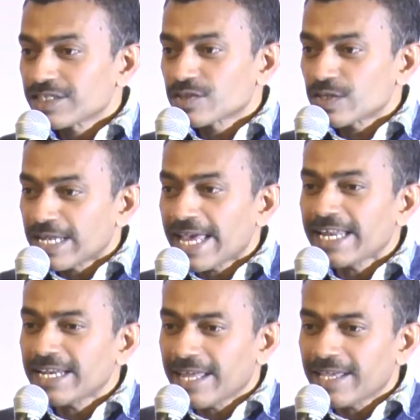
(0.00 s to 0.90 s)
Just
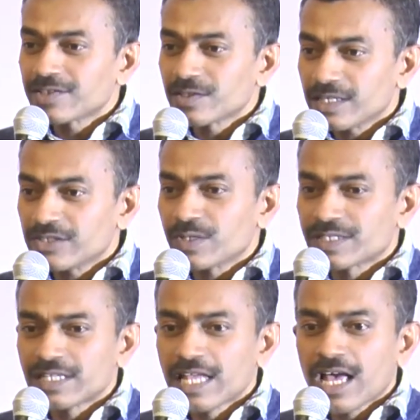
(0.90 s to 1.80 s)
9 days. It
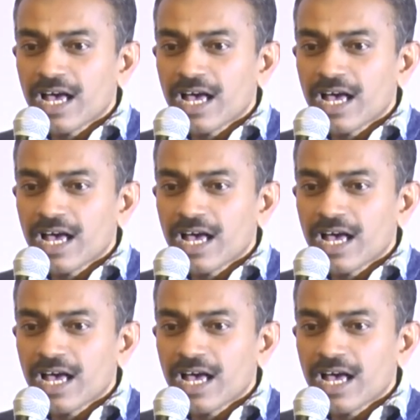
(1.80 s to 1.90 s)
was